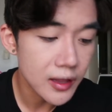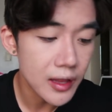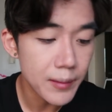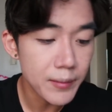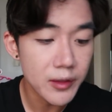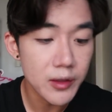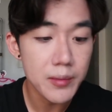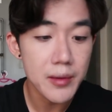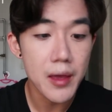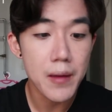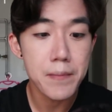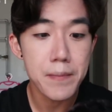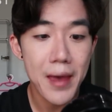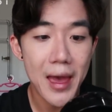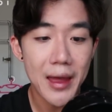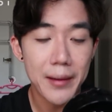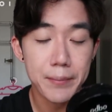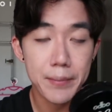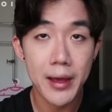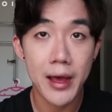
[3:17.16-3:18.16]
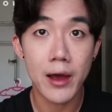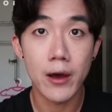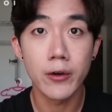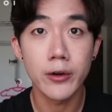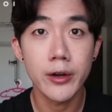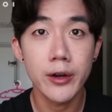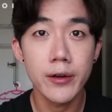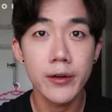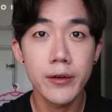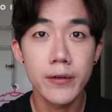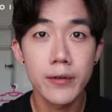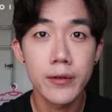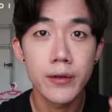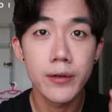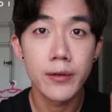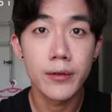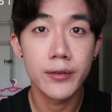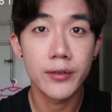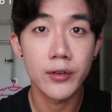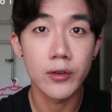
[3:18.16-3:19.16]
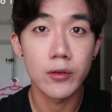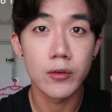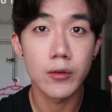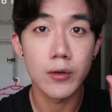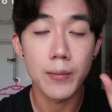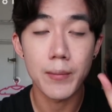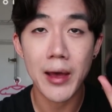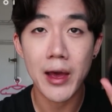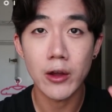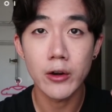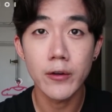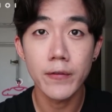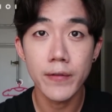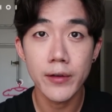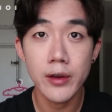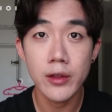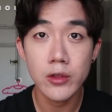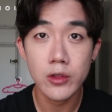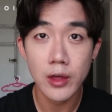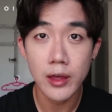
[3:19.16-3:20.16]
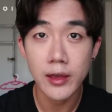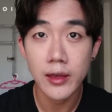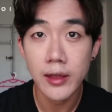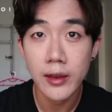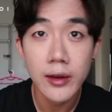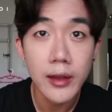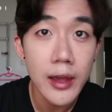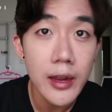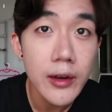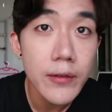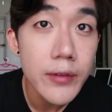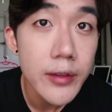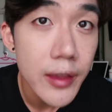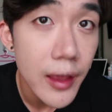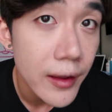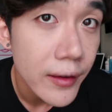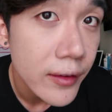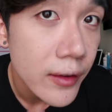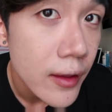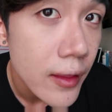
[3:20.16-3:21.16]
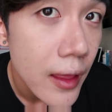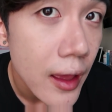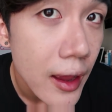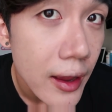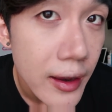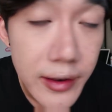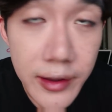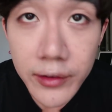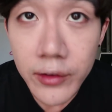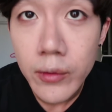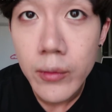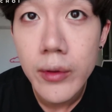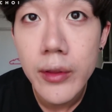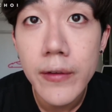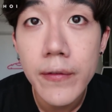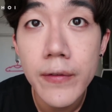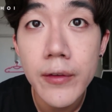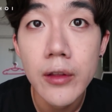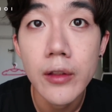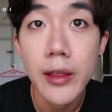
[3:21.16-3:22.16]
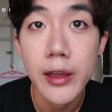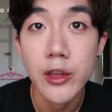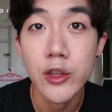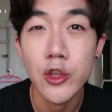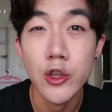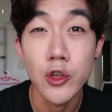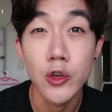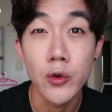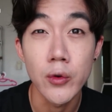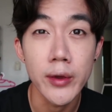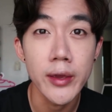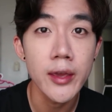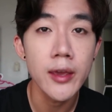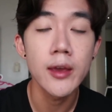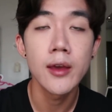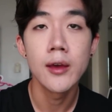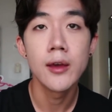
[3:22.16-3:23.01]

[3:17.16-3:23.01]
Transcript: claims to be a matte powder, so a powder finish, I can kind of attest to that. It doesn't really feel like dewy.